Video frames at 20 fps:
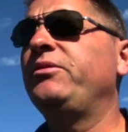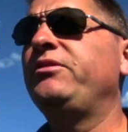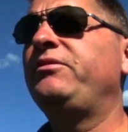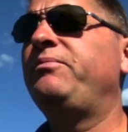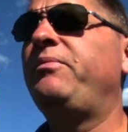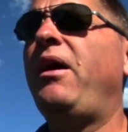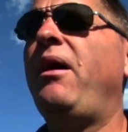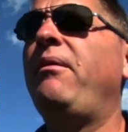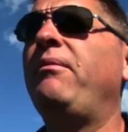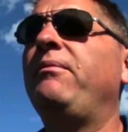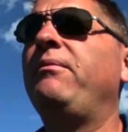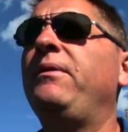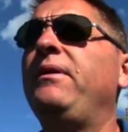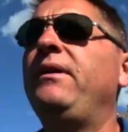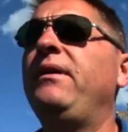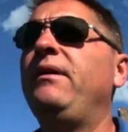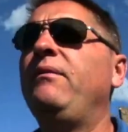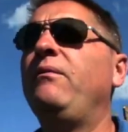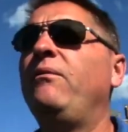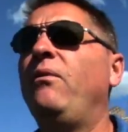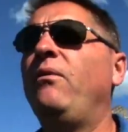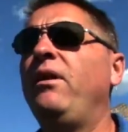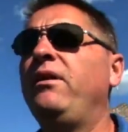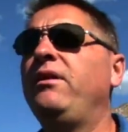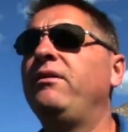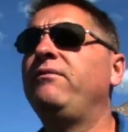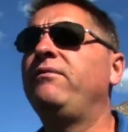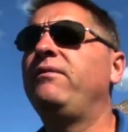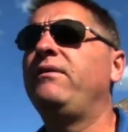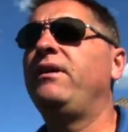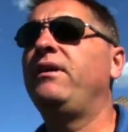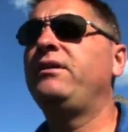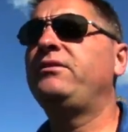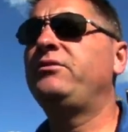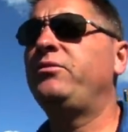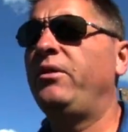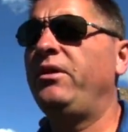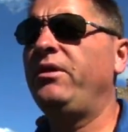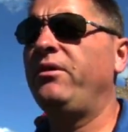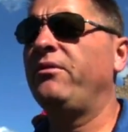was probably one of uh,
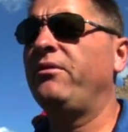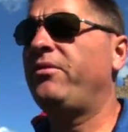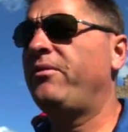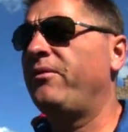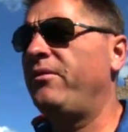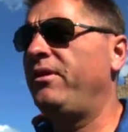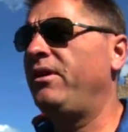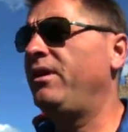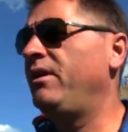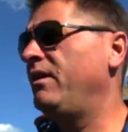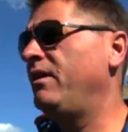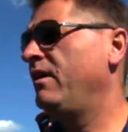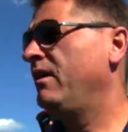20 or 30